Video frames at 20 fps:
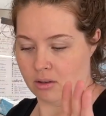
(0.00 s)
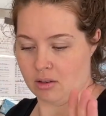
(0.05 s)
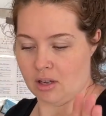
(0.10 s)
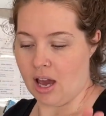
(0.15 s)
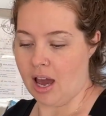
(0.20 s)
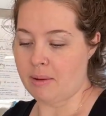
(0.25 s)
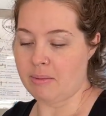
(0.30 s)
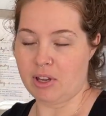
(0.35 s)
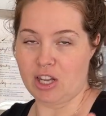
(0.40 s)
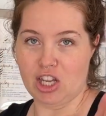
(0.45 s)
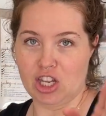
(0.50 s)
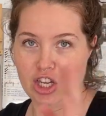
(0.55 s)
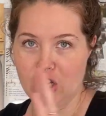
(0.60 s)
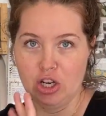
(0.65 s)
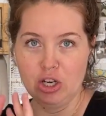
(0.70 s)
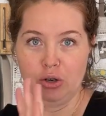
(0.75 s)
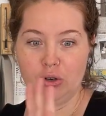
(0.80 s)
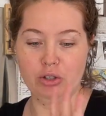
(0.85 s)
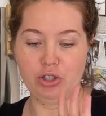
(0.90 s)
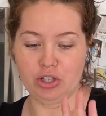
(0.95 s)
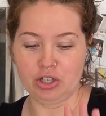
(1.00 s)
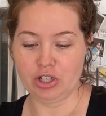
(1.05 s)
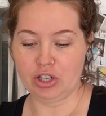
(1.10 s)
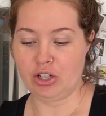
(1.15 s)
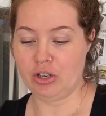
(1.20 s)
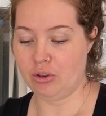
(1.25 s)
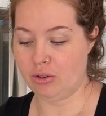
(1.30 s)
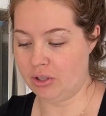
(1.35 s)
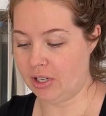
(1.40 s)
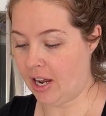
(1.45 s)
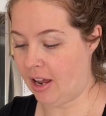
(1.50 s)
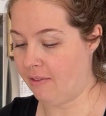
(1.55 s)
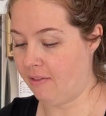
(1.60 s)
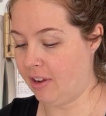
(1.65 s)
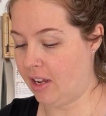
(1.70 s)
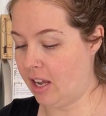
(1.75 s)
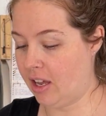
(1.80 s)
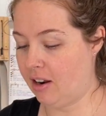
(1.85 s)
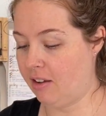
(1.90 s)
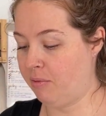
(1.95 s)
I'm a huge
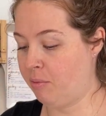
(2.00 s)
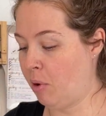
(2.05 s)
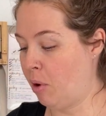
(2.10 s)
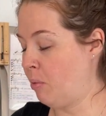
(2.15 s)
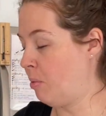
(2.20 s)
advocate of bone